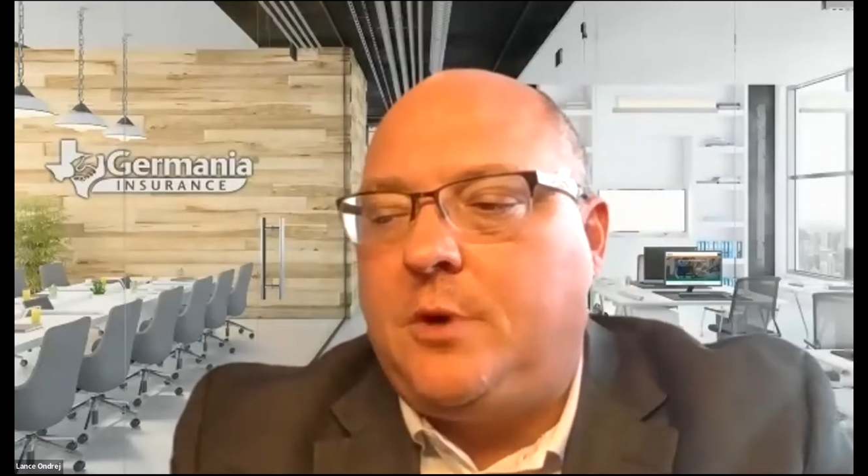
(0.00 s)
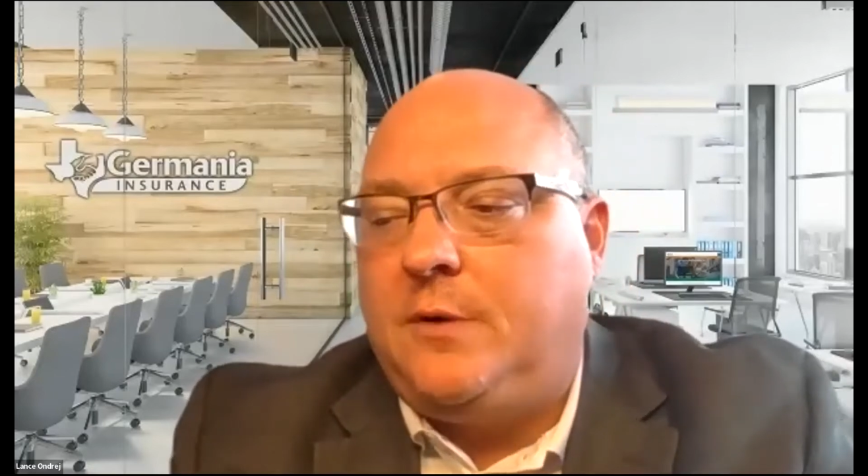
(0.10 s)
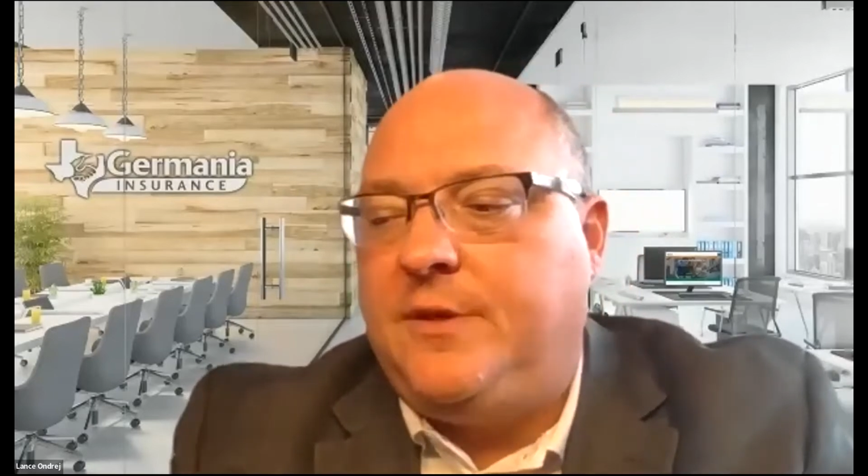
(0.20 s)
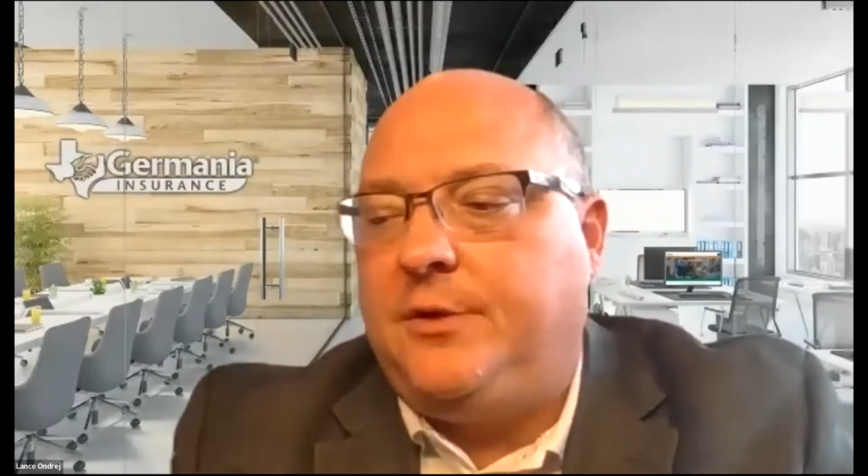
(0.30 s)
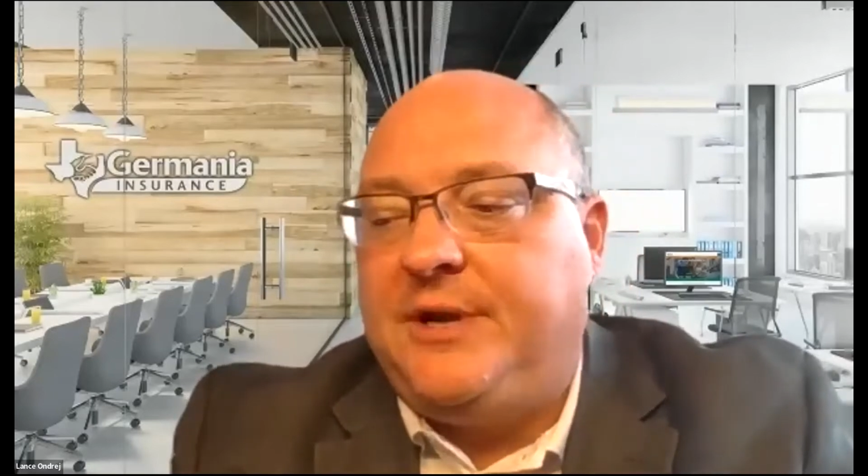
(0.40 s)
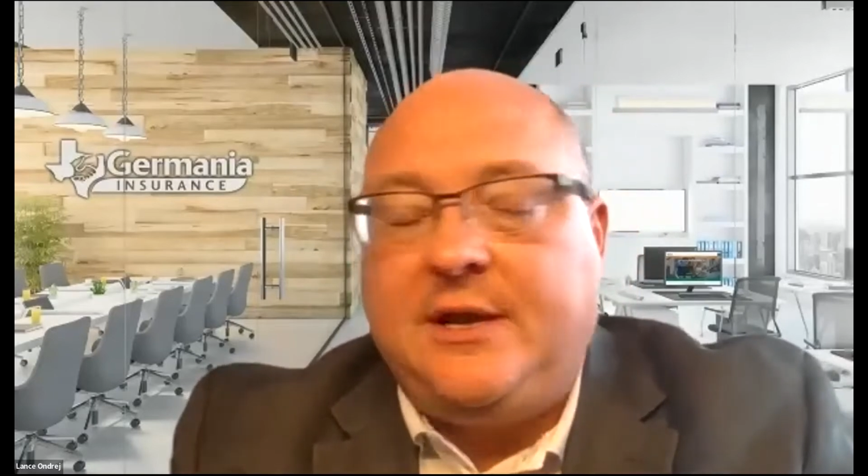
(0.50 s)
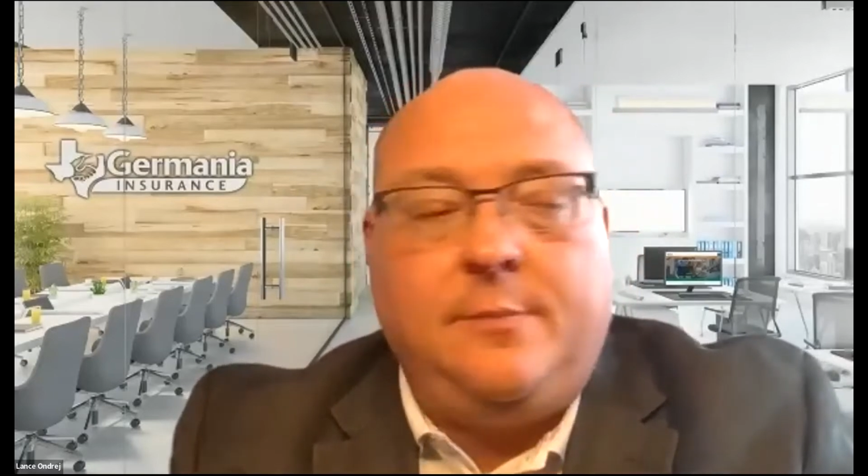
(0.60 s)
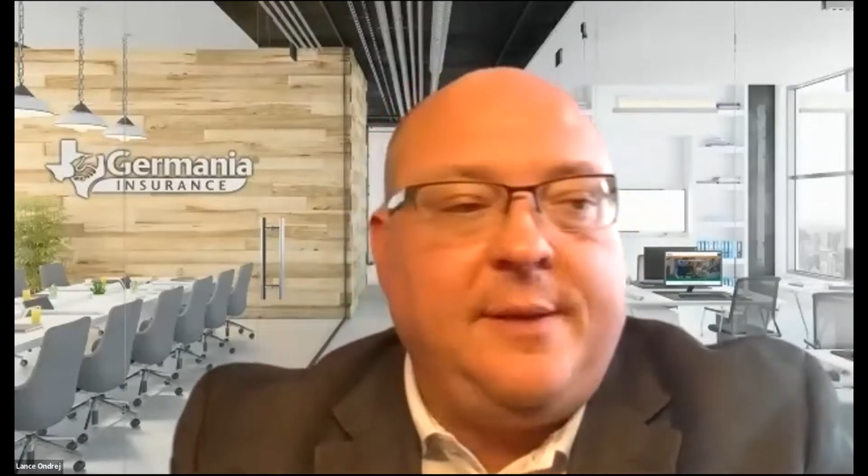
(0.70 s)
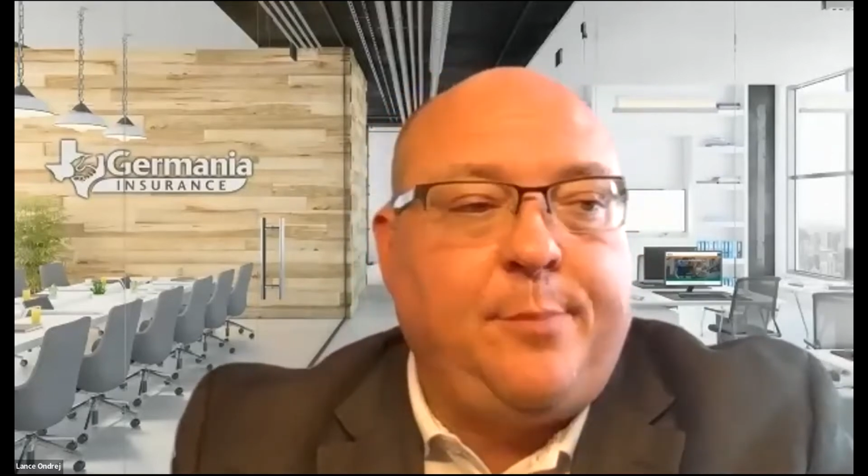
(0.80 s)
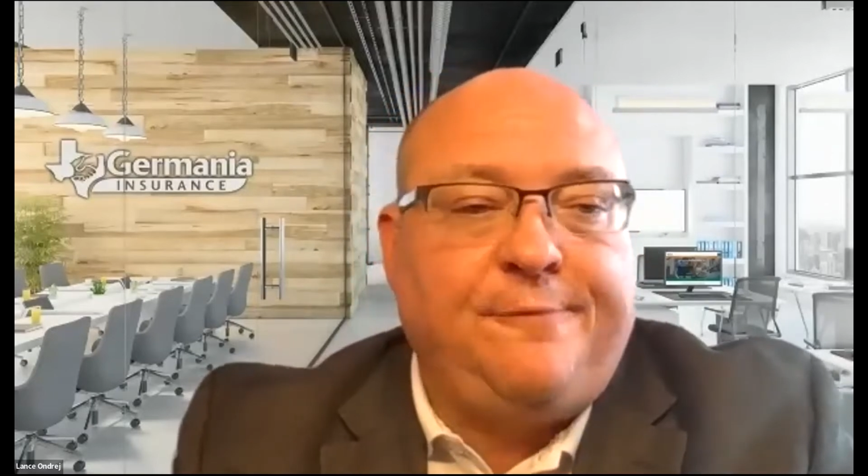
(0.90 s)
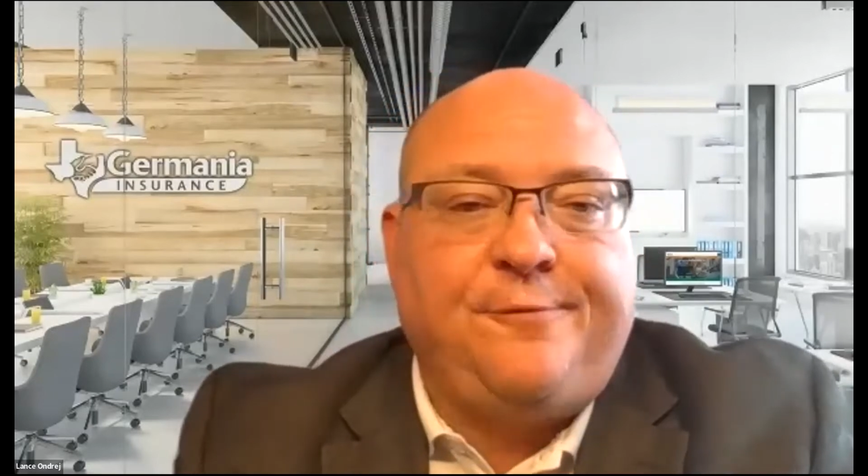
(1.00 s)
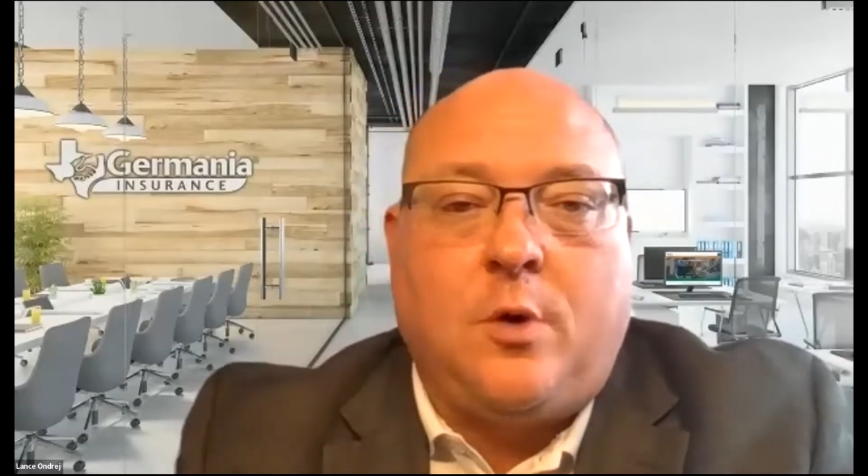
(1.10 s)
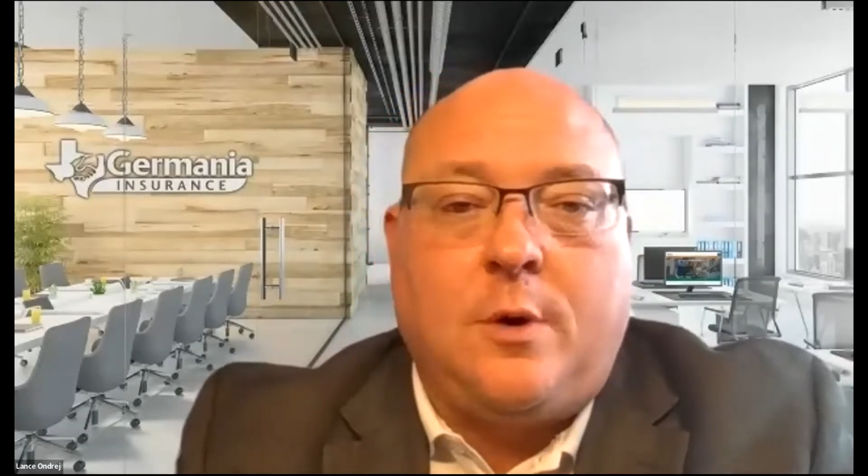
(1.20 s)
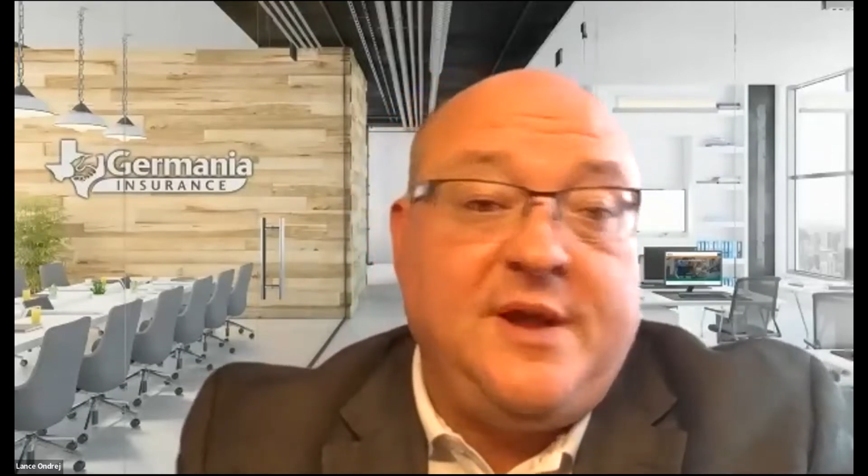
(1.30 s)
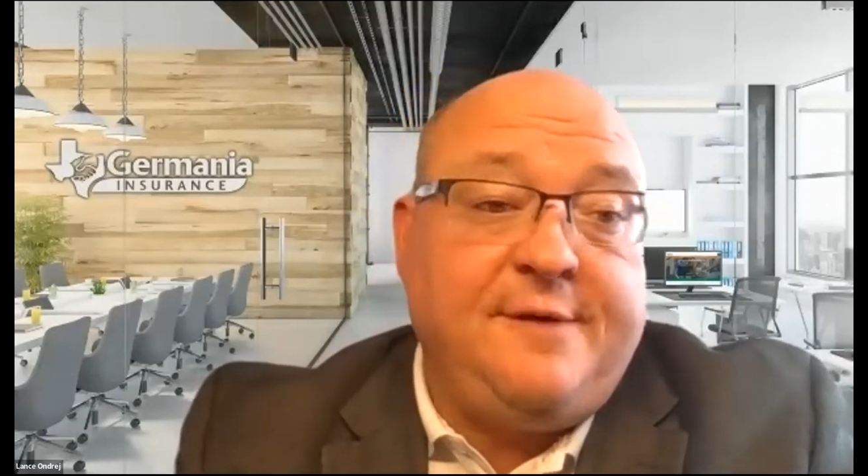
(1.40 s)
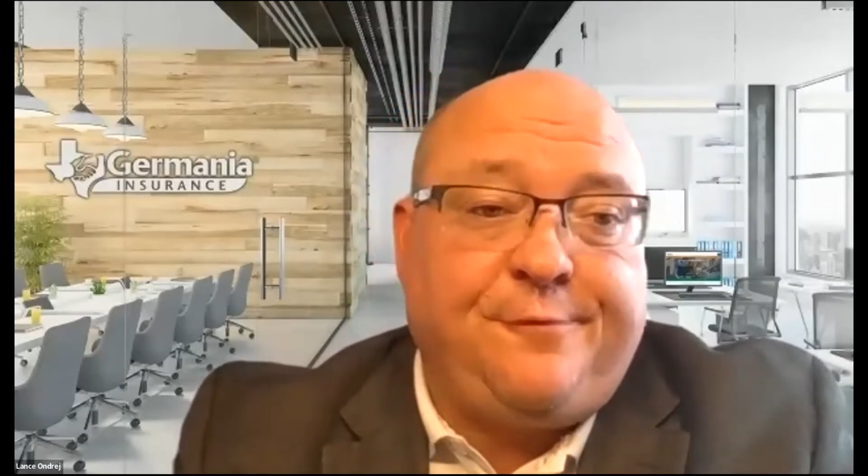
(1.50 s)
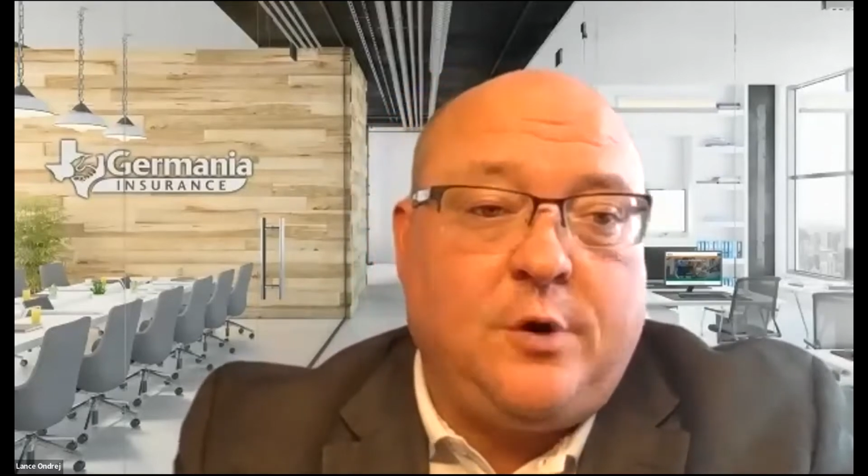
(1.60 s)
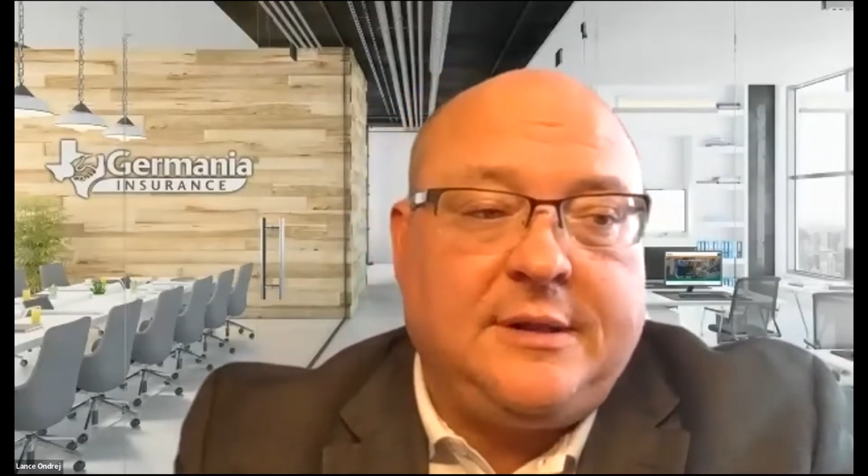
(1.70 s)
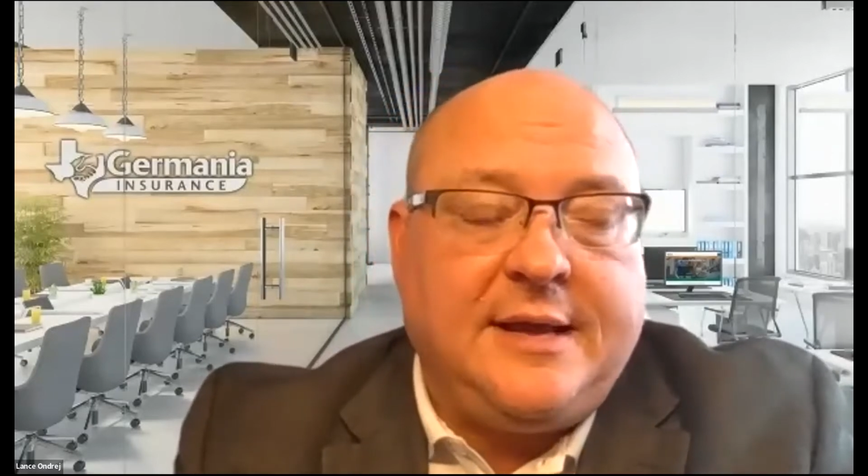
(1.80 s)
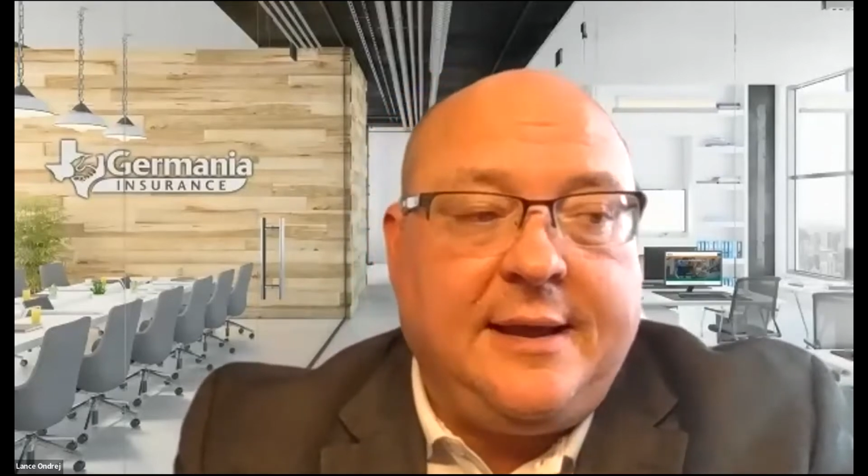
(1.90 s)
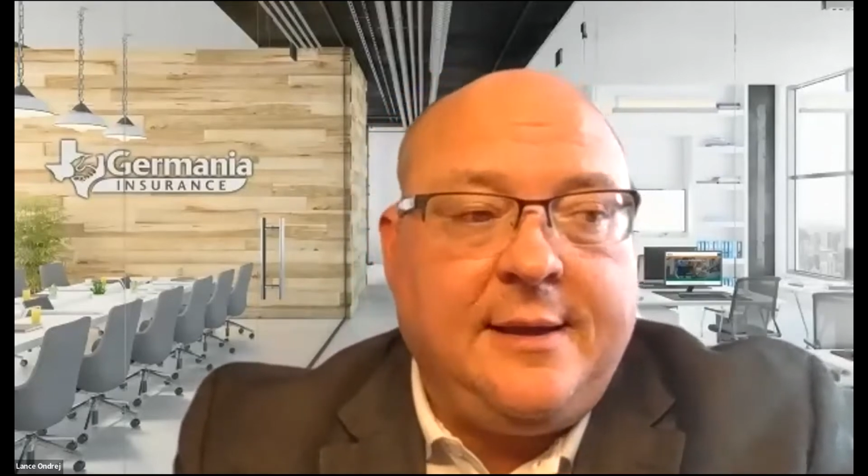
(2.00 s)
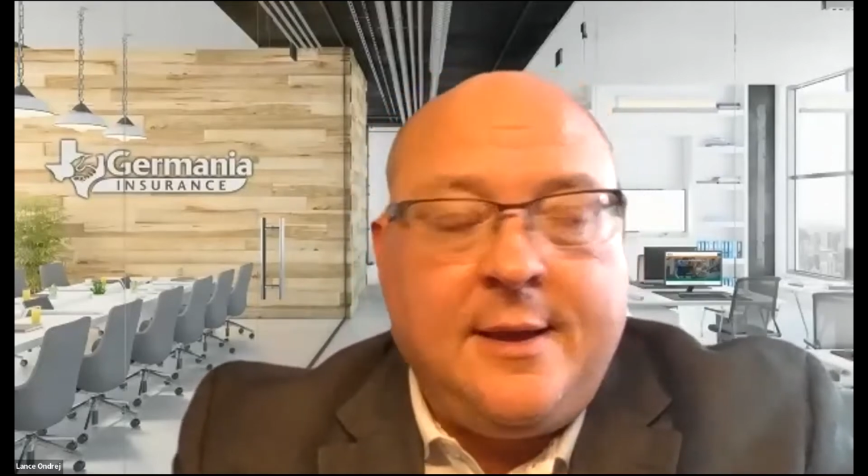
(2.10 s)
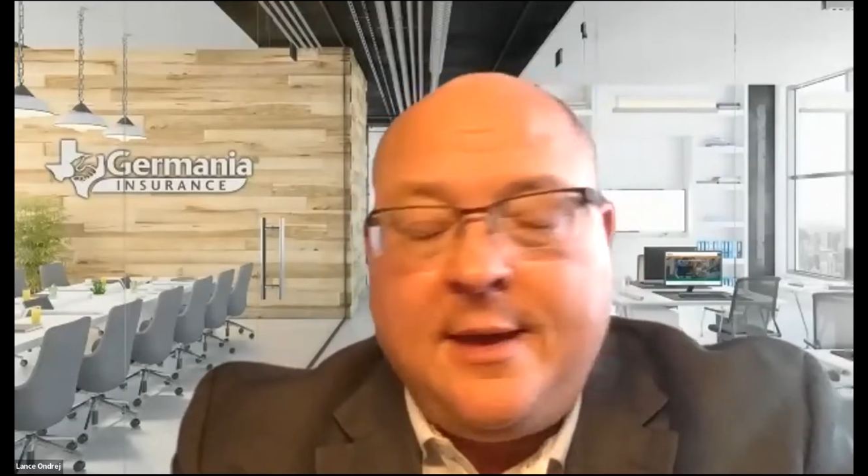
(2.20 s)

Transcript: or they'll need to be performed differently.